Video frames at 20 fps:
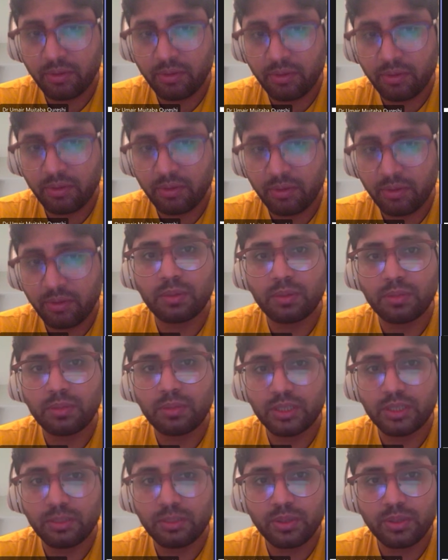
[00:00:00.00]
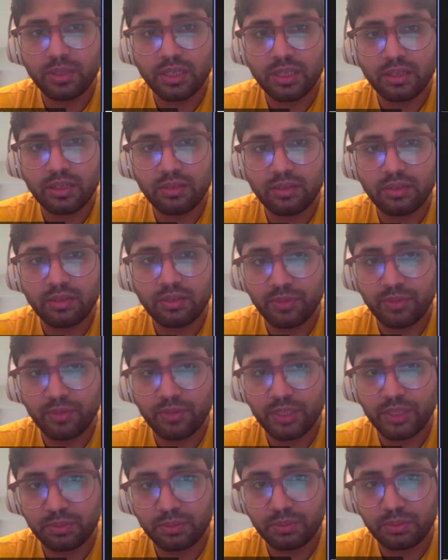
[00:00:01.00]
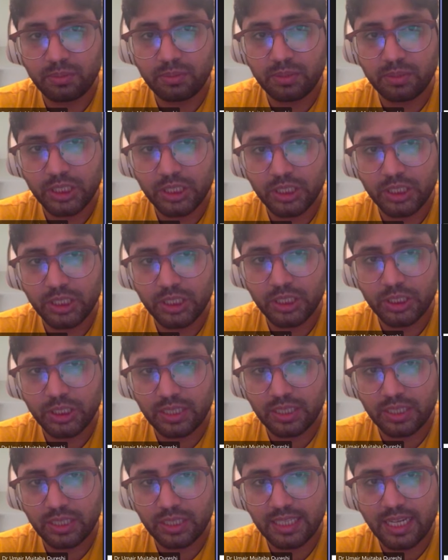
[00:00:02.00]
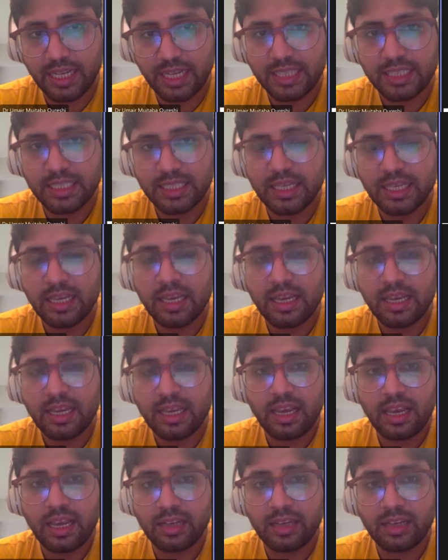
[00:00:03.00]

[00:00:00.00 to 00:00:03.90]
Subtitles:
If I want to publish a book, which publisher should I select?